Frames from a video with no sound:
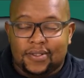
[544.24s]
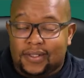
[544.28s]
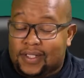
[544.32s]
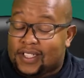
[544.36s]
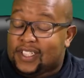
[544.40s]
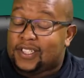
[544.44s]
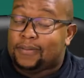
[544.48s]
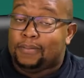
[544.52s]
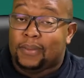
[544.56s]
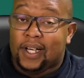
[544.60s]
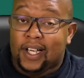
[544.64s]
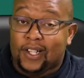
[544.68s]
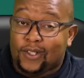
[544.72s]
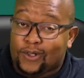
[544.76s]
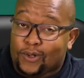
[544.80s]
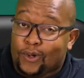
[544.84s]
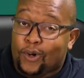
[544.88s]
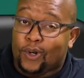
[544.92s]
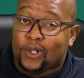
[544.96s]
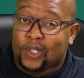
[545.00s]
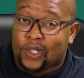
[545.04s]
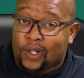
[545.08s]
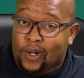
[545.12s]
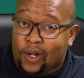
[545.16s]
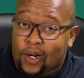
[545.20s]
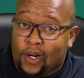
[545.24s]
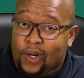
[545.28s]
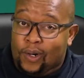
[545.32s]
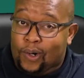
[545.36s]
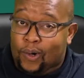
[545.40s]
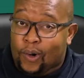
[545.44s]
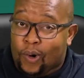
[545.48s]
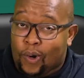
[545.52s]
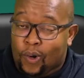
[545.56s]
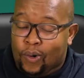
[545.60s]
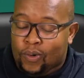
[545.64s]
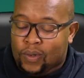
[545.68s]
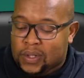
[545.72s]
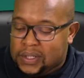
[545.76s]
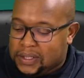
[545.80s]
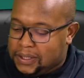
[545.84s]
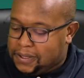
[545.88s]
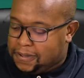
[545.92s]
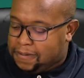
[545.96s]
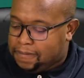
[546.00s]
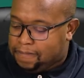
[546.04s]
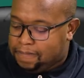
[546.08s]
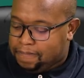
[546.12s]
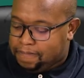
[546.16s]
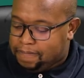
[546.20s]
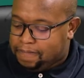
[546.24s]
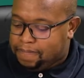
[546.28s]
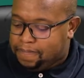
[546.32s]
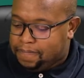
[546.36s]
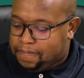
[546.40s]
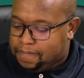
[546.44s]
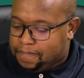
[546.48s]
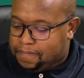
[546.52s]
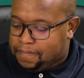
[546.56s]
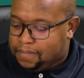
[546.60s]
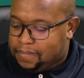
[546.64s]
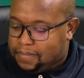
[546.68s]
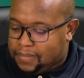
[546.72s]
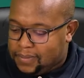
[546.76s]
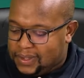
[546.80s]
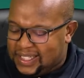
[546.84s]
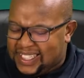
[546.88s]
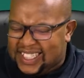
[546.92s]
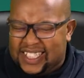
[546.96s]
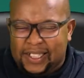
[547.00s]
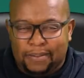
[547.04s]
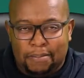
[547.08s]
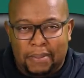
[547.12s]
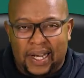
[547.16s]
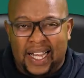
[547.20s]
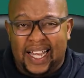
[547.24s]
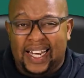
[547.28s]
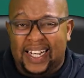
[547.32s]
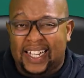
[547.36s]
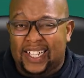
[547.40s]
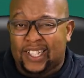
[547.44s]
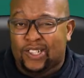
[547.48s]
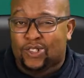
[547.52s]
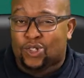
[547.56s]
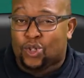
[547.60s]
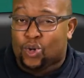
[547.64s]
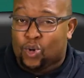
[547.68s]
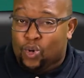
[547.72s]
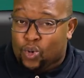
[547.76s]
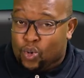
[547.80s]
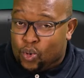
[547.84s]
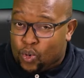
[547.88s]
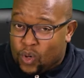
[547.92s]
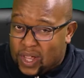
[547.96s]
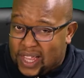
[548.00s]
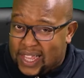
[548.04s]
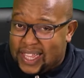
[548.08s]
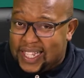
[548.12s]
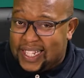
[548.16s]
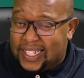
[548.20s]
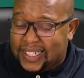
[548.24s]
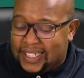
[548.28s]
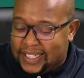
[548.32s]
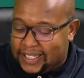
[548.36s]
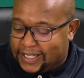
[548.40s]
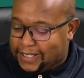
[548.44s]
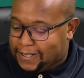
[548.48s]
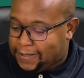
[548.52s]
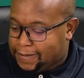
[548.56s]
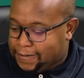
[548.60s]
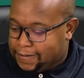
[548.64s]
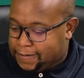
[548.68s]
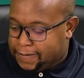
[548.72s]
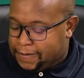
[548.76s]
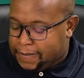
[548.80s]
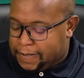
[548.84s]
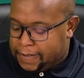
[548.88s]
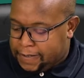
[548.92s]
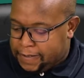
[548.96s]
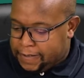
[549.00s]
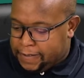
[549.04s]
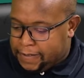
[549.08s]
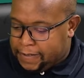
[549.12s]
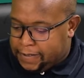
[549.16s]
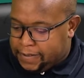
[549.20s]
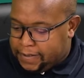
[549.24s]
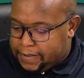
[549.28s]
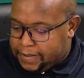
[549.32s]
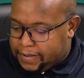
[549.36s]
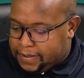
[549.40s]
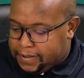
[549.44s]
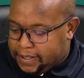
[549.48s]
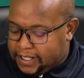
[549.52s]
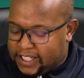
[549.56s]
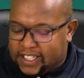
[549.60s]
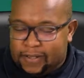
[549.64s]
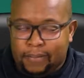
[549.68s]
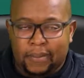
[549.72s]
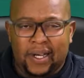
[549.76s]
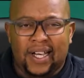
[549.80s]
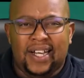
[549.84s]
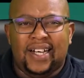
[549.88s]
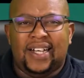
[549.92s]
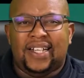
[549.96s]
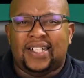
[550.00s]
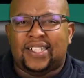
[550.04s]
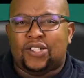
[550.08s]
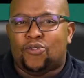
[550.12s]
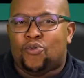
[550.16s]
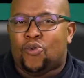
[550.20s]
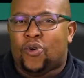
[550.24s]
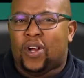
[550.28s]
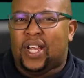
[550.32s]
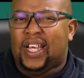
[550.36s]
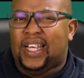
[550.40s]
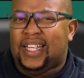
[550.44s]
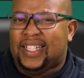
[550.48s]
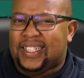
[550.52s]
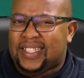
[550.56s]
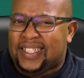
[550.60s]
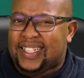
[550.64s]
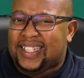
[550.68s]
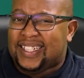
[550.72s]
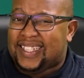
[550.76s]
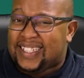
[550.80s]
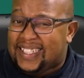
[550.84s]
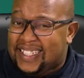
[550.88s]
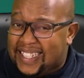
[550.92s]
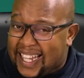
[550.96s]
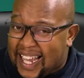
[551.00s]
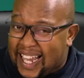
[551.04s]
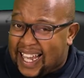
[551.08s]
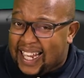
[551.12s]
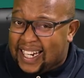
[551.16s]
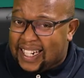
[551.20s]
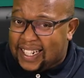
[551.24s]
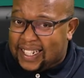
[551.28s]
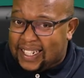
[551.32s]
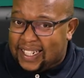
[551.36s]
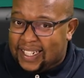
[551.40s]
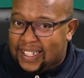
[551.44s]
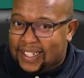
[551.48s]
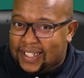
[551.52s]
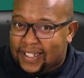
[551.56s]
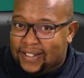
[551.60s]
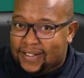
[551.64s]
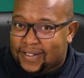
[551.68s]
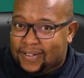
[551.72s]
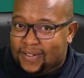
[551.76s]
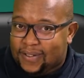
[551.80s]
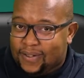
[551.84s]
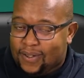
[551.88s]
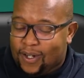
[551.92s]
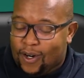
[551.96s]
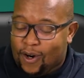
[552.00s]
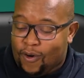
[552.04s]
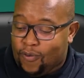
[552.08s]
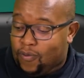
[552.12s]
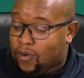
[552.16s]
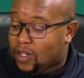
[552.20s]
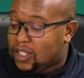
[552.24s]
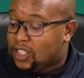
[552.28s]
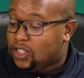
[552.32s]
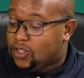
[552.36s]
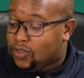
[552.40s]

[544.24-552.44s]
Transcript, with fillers: this man scores a lot of goals. This man is ruthless. This man has raised the standard of what